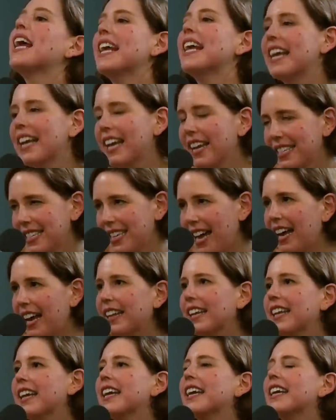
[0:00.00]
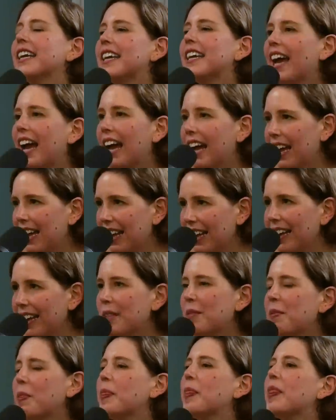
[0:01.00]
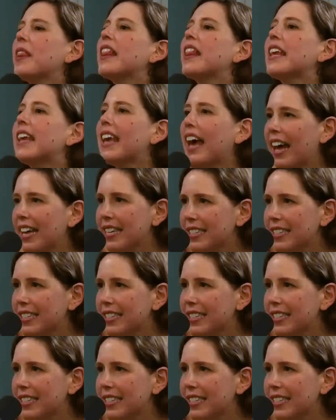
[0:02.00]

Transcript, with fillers: writing, well, exactly. And you're like yeah. developing characters and yes.